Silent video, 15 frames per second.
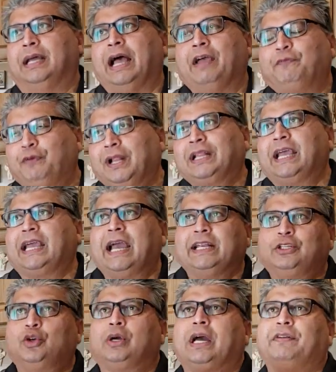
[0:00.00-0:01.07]
I felt like
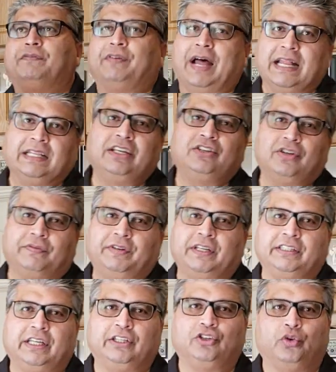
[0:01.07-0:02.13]
I took advantage of the
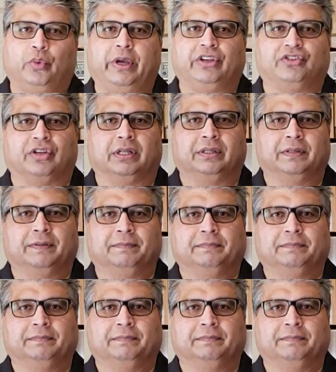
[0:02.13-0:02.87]
situation.